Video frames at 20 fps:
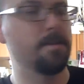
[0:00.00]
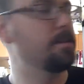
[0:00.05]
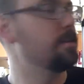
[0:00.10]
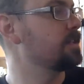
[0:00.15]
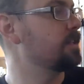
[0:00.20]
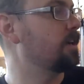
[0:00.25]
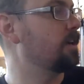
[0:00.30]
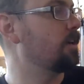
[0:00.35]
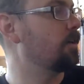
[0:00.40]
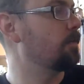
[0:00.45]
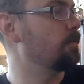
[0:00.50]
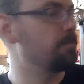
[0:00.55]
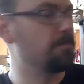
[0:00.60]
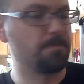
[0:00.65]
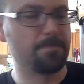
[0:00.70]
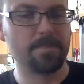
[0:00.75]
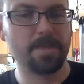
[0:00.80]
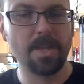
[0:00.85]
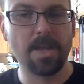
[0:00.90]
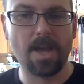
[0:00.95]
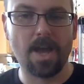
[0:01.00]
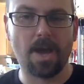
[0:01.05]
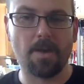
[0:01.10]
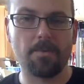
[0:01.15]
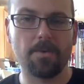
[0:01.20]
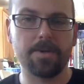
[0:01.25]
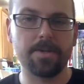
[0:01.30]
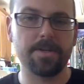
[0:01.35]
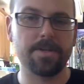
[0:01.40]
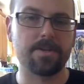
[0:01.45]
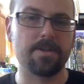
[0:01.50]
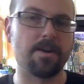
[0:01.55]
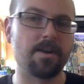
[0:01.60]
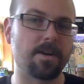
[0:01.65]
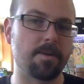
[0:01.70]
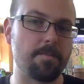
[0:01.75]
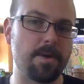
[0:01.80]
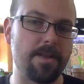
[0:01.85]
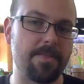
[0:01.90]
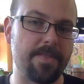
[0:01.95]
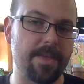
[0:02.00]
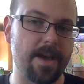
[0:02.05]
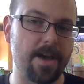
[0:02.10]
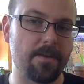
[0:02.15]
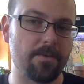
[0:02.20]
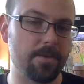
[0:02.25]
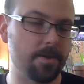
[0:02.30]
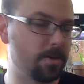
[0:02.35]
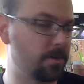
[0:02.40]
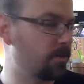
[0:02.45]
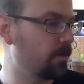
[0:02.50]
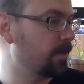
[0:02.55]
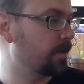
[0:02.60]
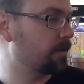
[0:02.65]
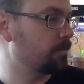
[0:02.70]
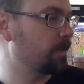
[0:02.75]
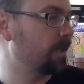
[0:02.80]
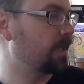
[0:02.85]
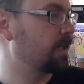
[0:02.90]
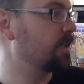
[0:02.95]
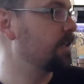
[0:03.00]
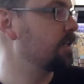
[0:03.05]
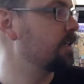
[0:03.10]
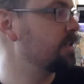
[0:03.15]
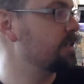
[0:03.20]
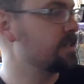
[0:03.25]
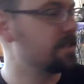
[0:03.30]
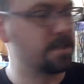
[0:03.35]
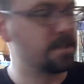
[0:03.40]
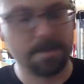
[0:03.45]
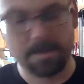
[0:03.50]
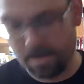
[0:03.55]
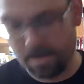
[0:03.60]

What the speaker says: So I wanted to talk about that real quick because